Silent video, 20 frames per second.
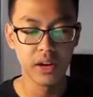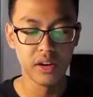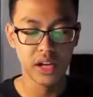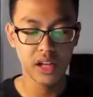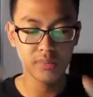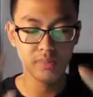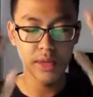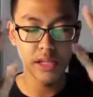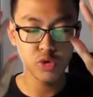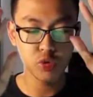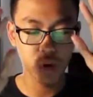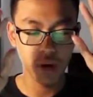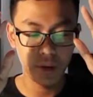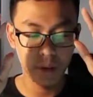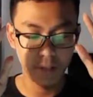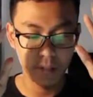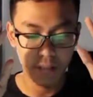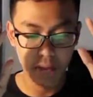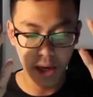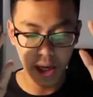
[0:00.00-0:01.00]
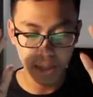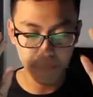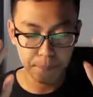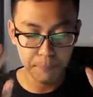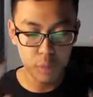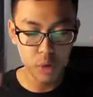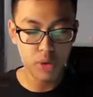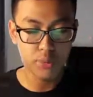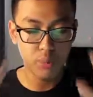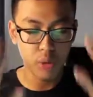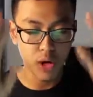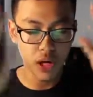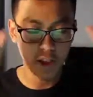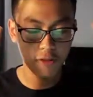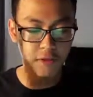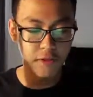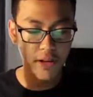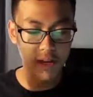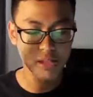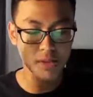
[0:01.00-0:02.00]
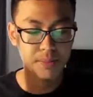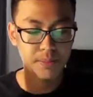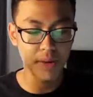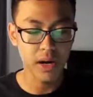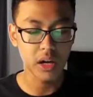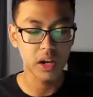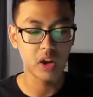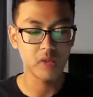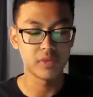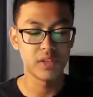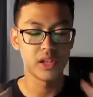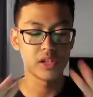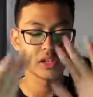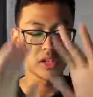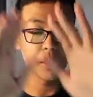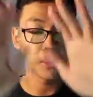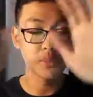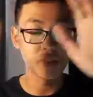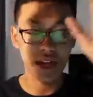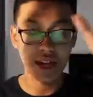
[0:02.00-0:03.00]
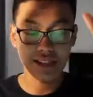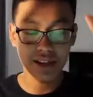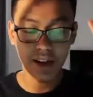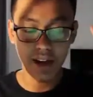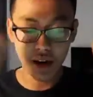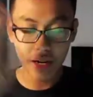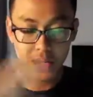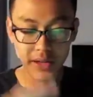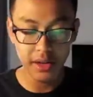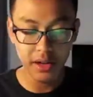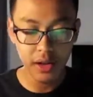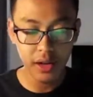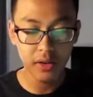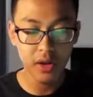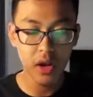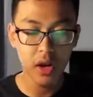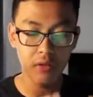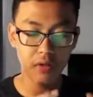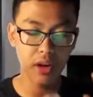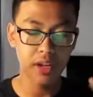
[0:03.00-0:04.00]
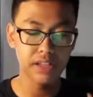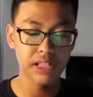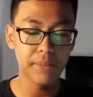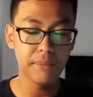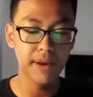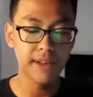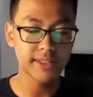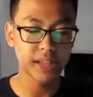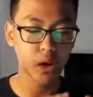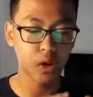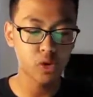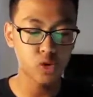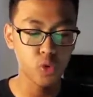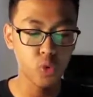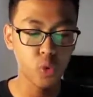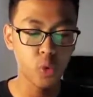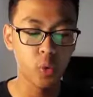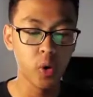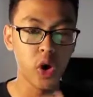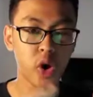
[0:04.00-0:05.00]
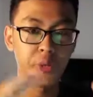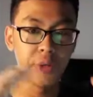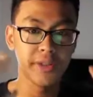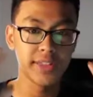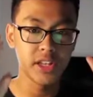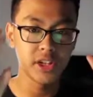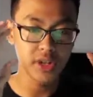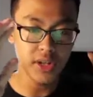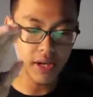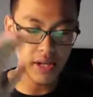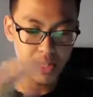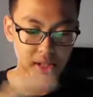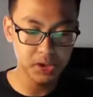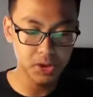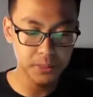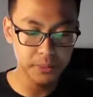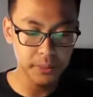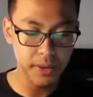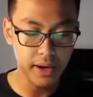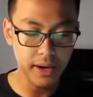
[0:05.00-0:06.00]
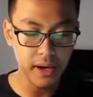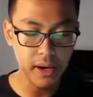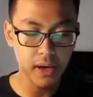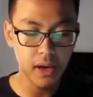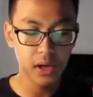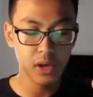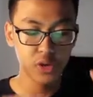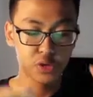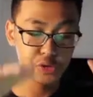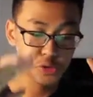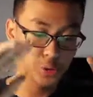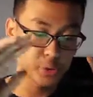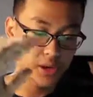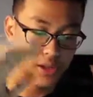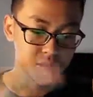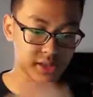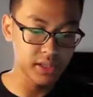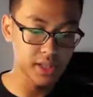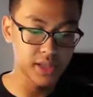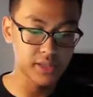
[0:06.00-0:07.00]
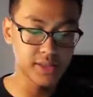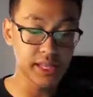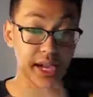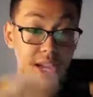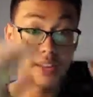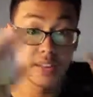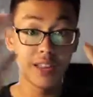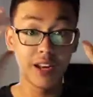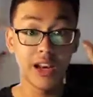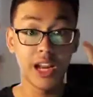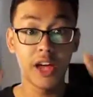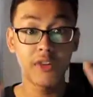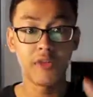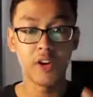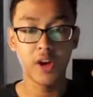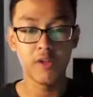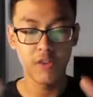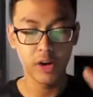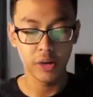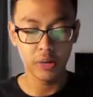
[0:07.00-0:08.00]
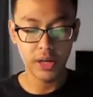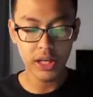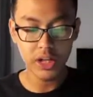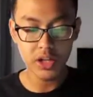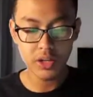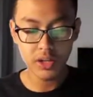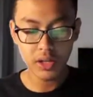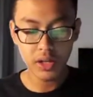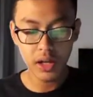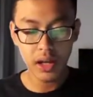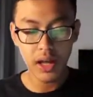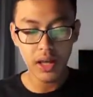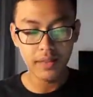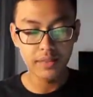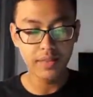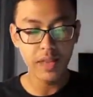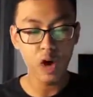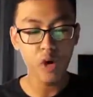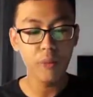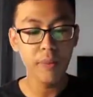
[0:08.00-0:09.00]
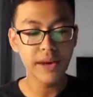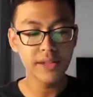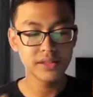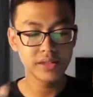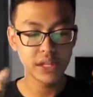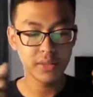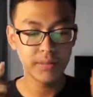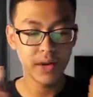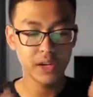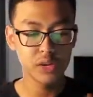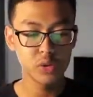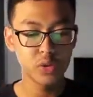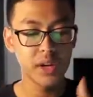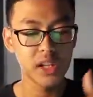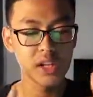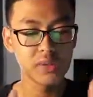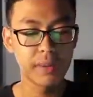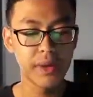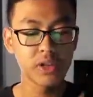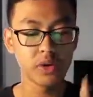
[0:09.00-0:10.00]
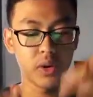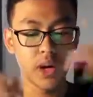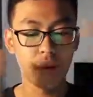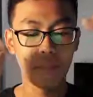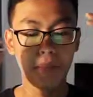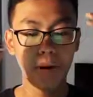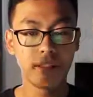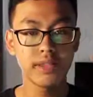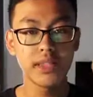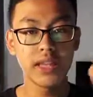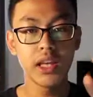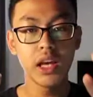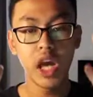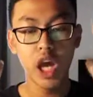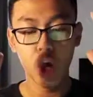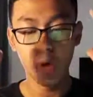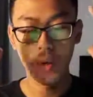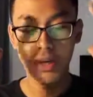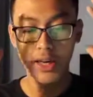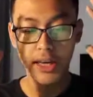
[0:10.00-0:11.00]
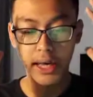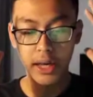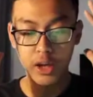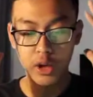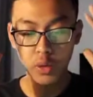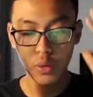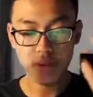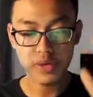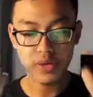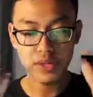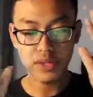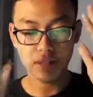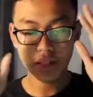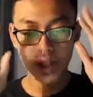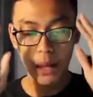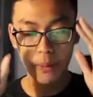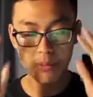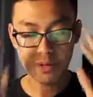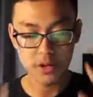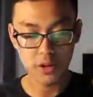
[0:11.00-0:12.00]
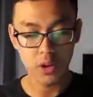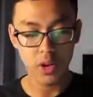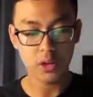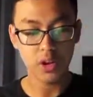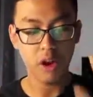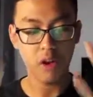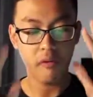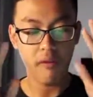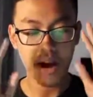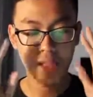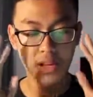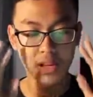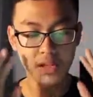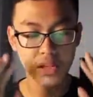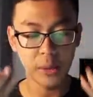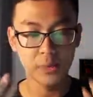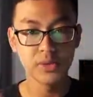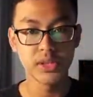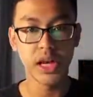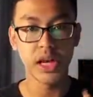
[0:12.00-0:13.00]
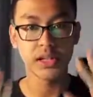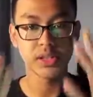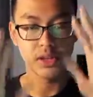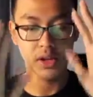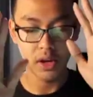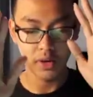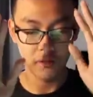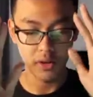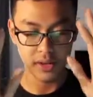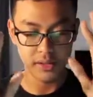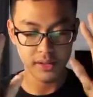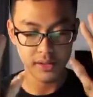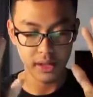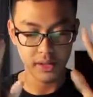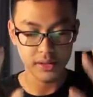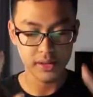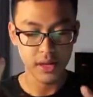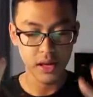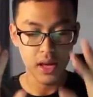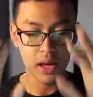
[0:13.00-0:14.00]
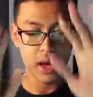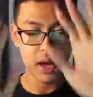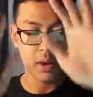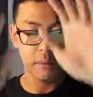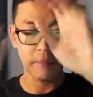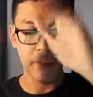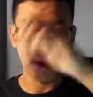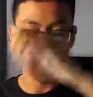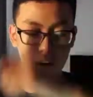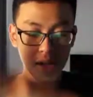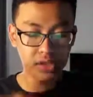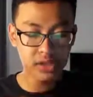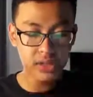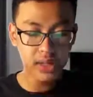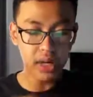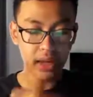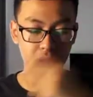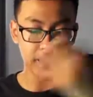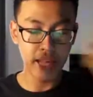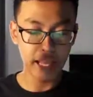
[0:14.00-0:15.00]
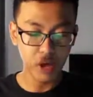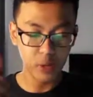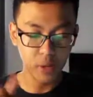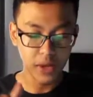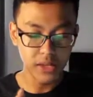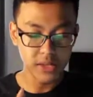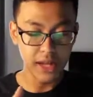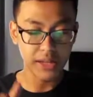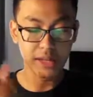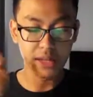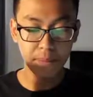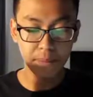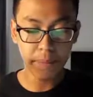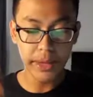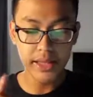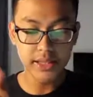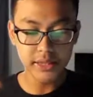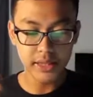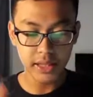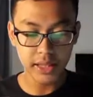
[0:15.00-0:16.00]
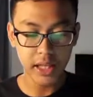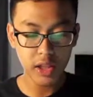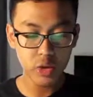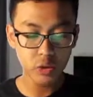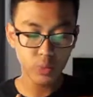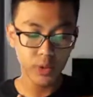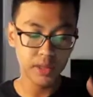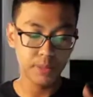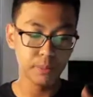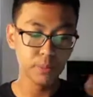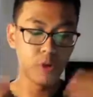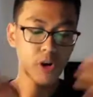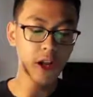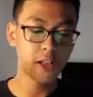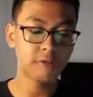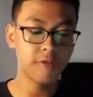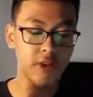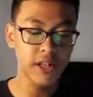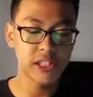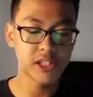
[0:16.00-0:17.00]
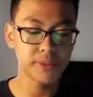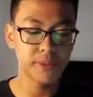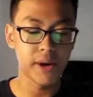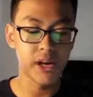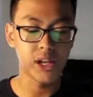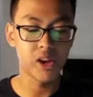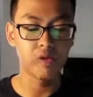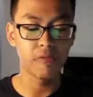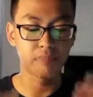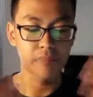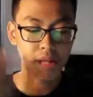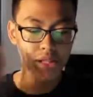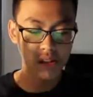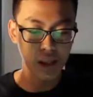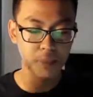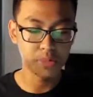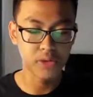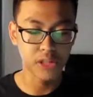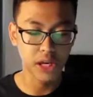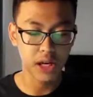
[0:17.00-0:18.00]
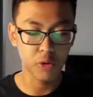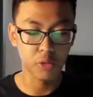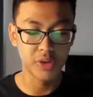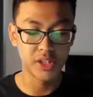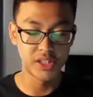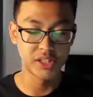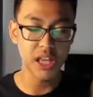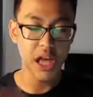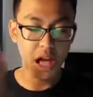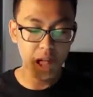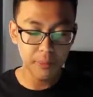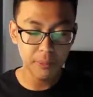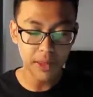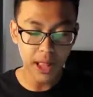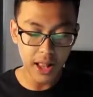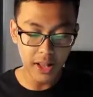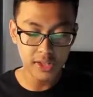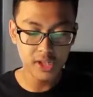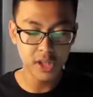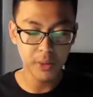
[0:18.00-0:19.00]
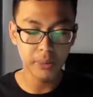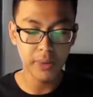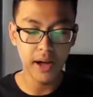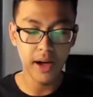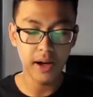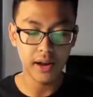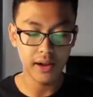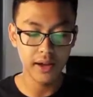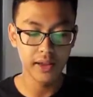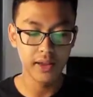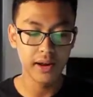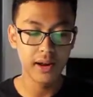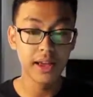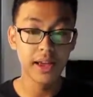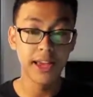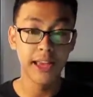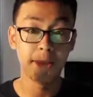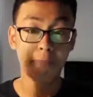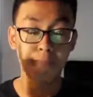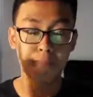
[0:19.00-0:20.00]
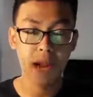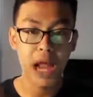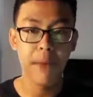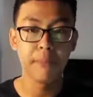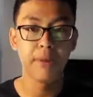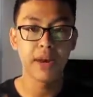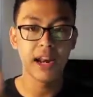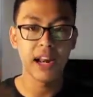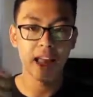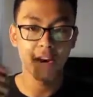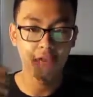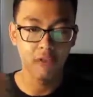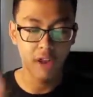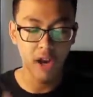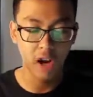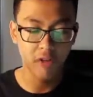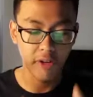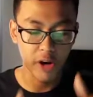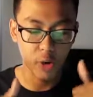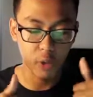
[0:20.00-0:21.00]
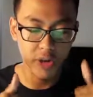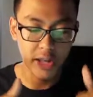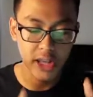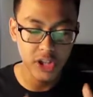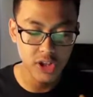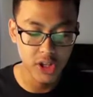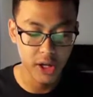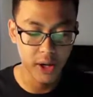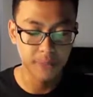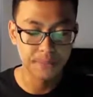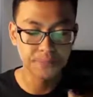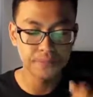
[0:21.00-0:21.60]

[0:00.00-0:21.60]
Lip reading: It means we can put more advanced part of the subjects earlier. For example, in status quo, we teach algebra to students in secondary level of education. Now, by streaming the students based on ability, we can use the time slot of other subjects, for instance, biology and language, and replace it with more advanced part of math subject, which is algebra earlier in primary level of education.